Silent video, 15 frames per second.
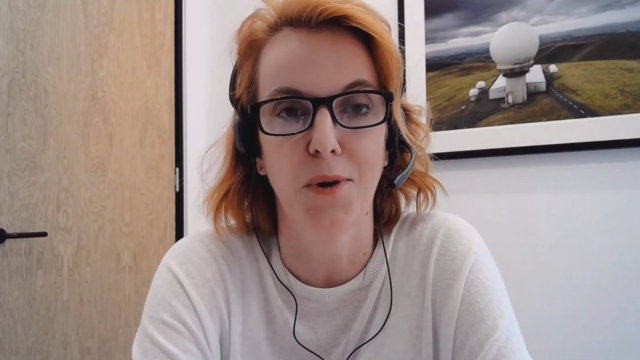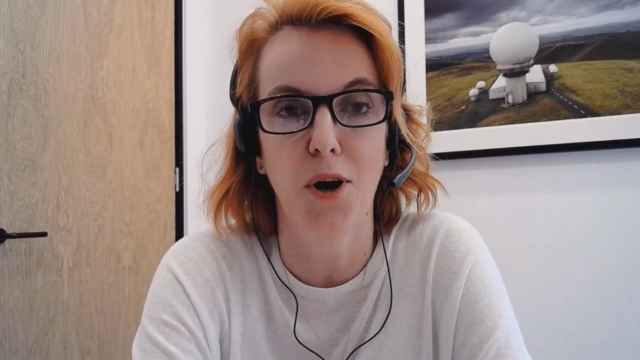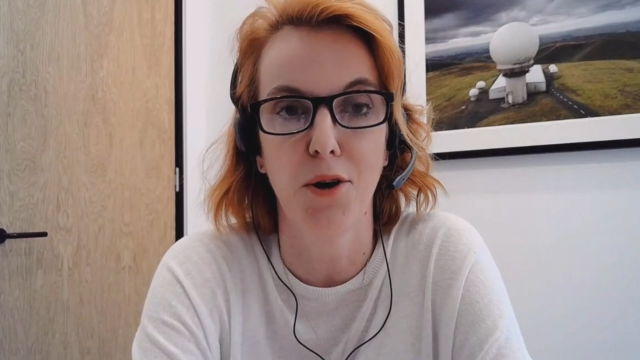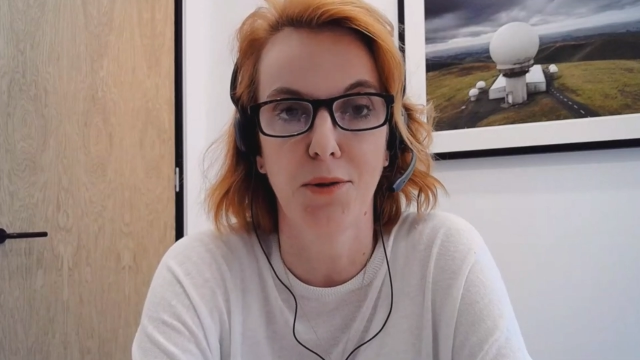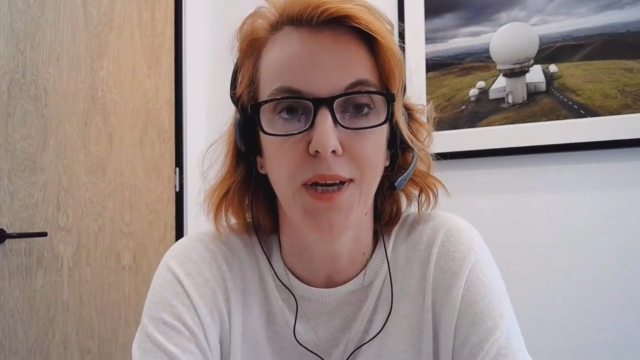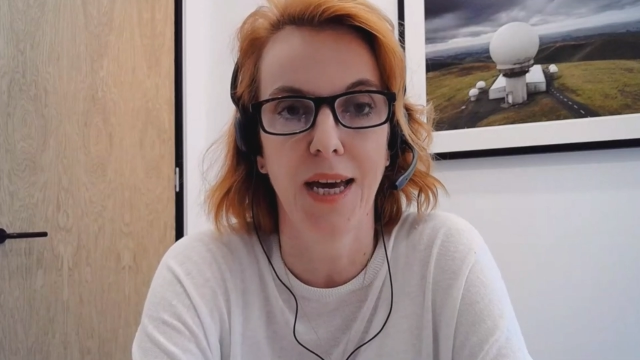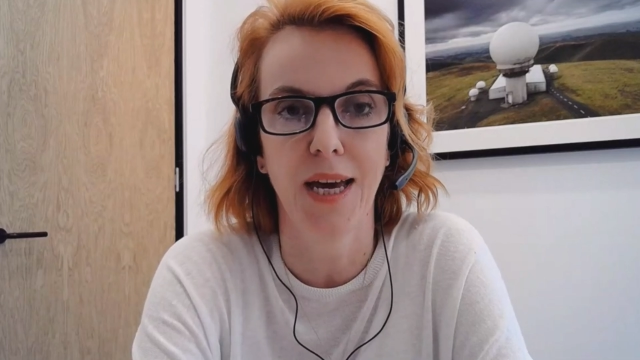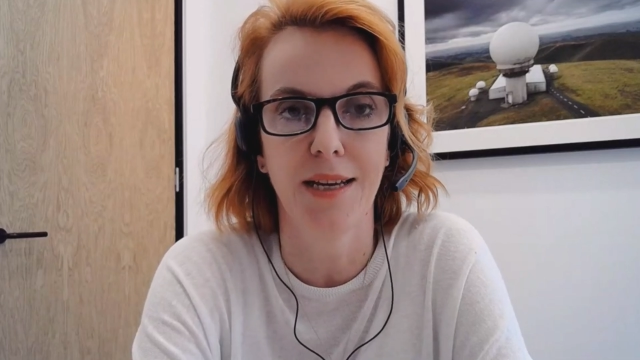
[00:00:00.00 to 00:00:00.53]

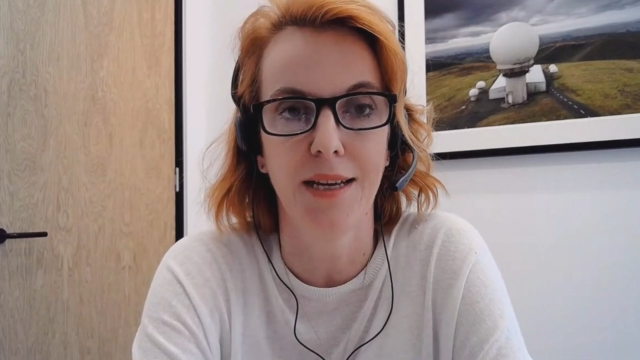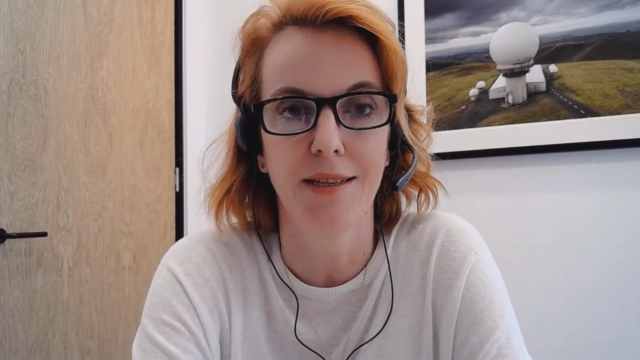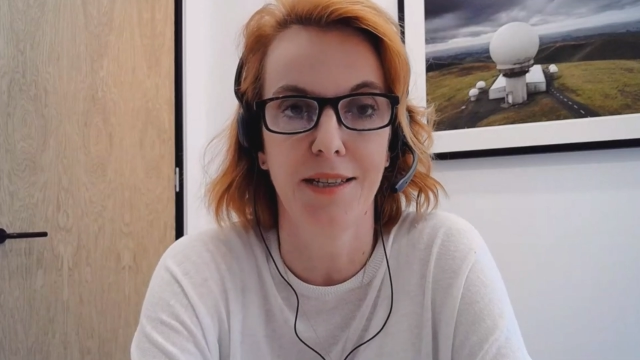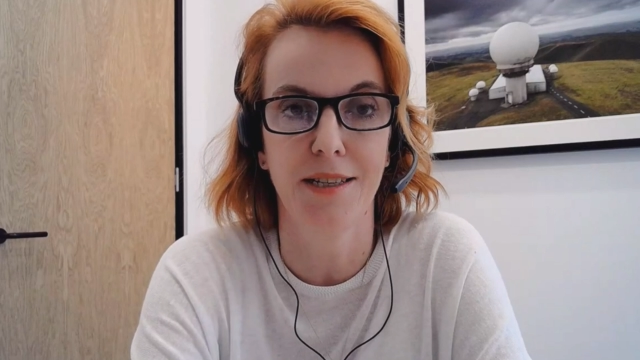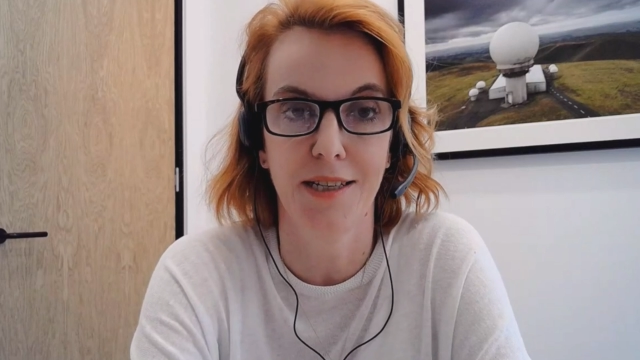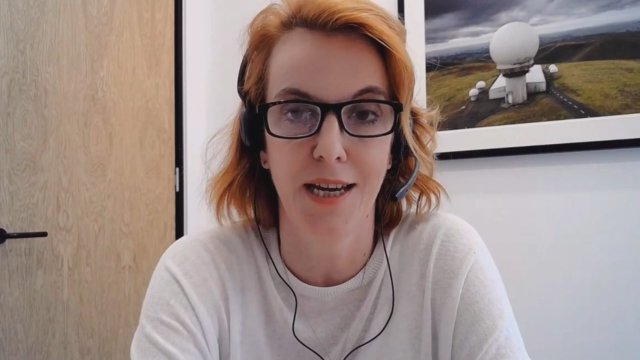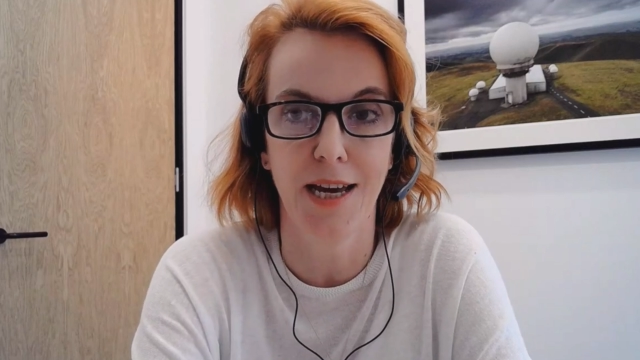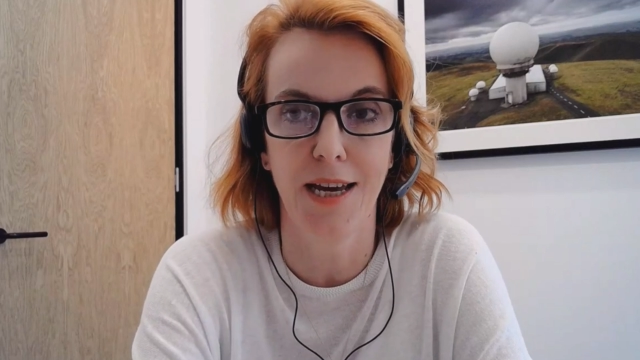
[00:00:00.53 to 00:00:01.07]
okay
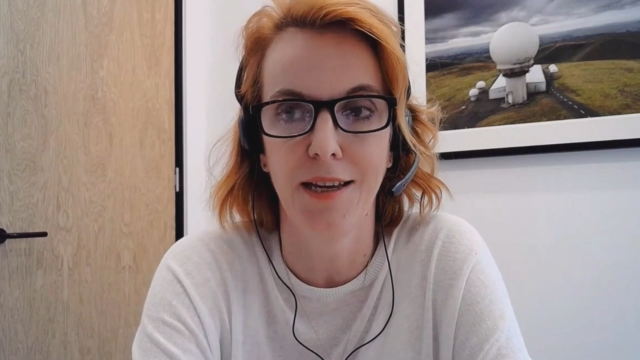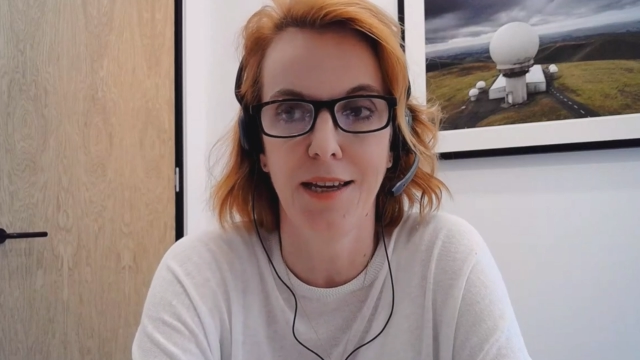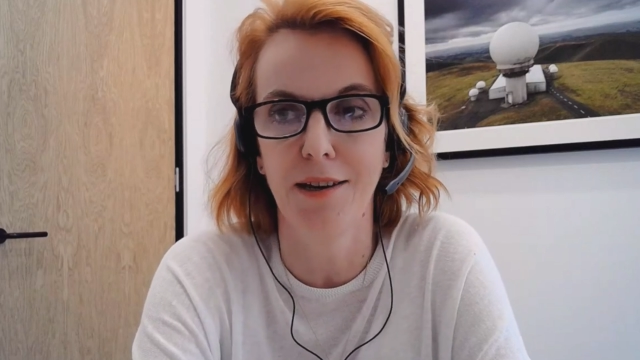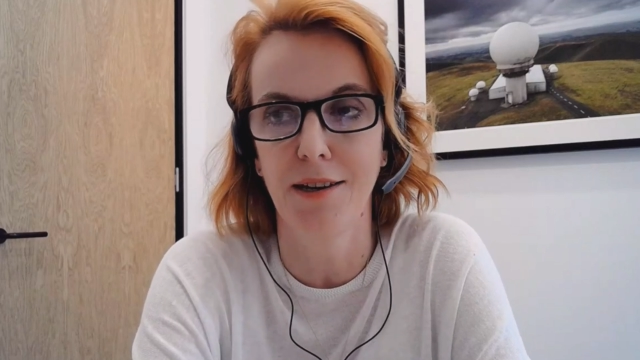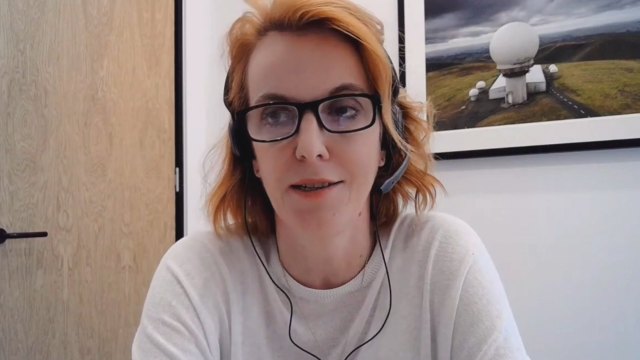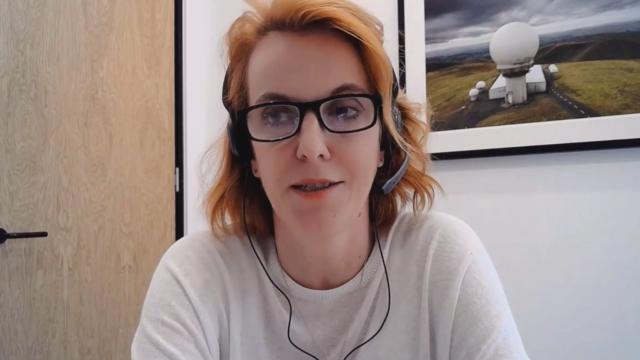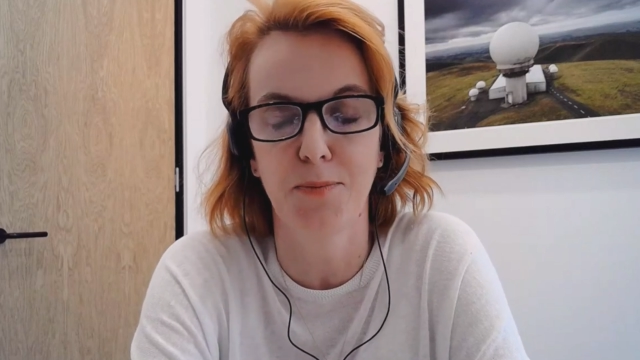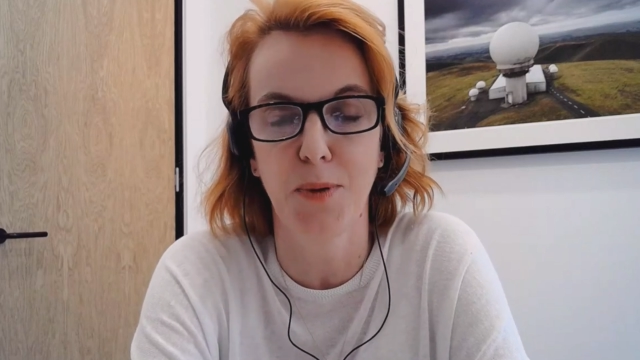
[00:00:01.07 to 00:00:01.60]
today
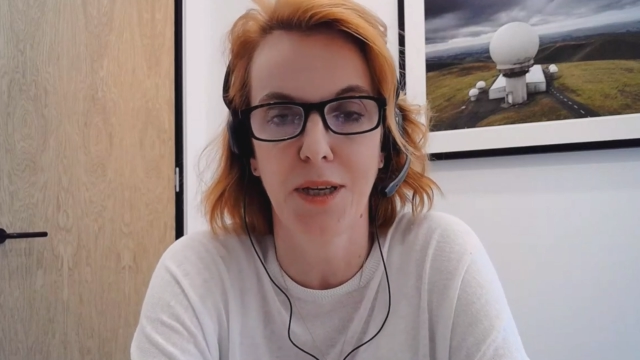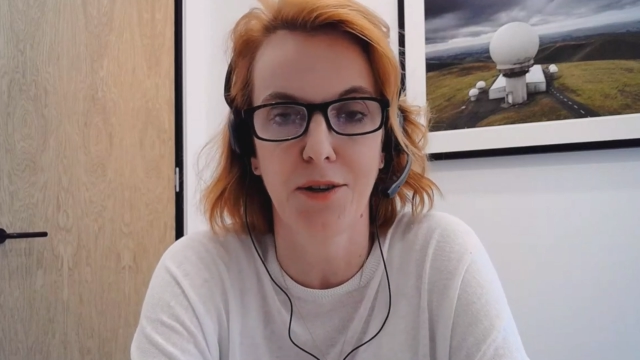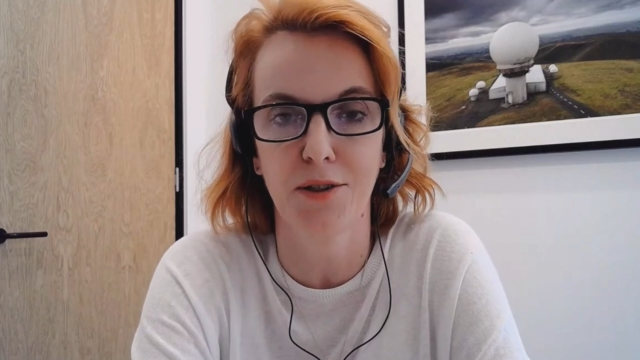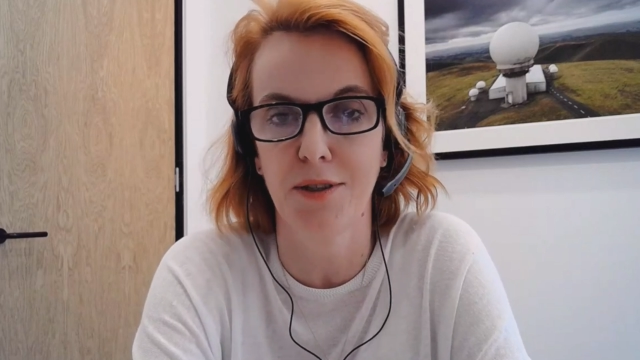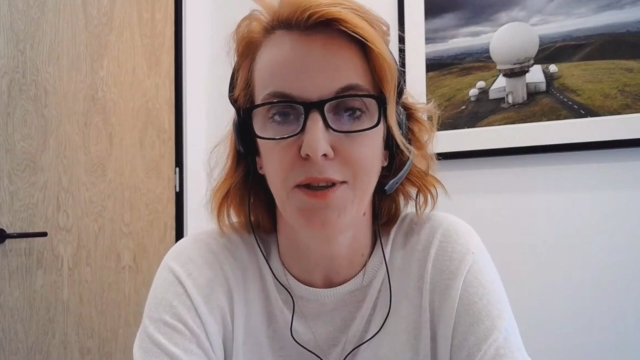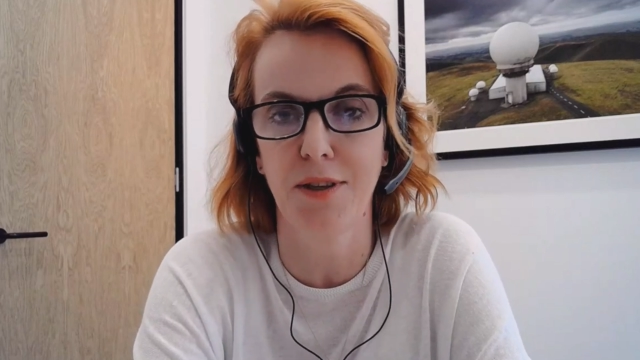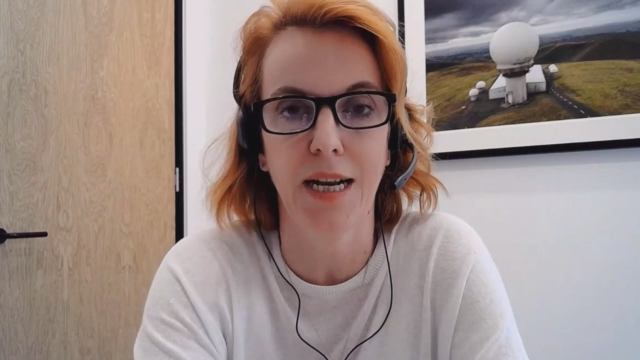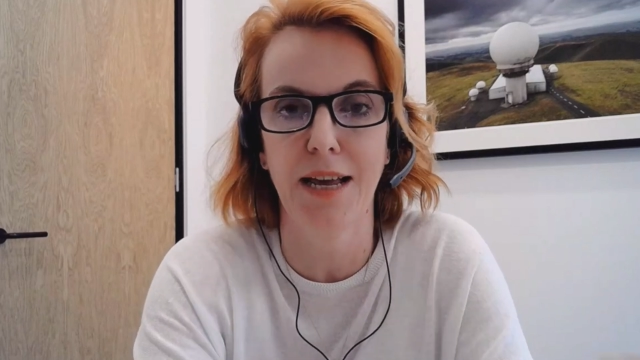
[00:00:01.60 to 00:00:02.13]
is
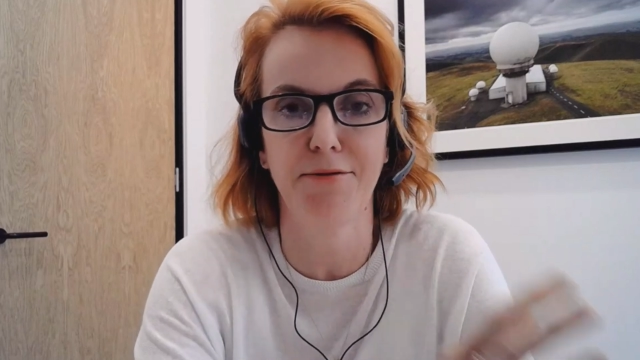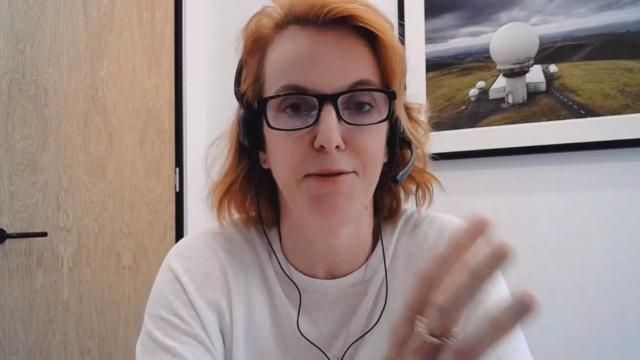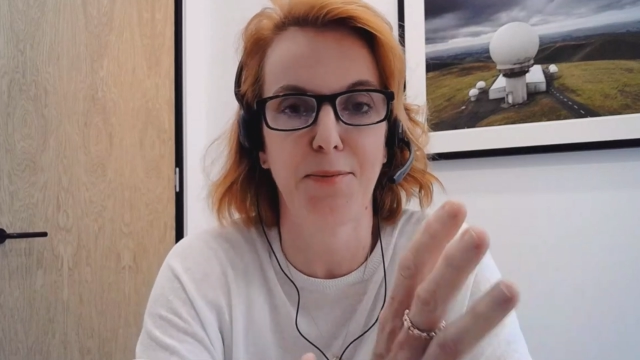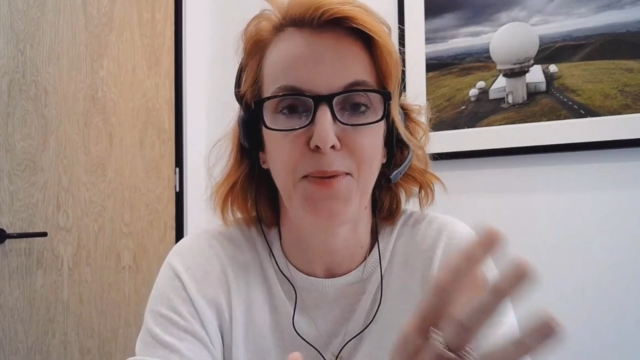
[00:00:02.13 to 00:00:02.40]
because of the clever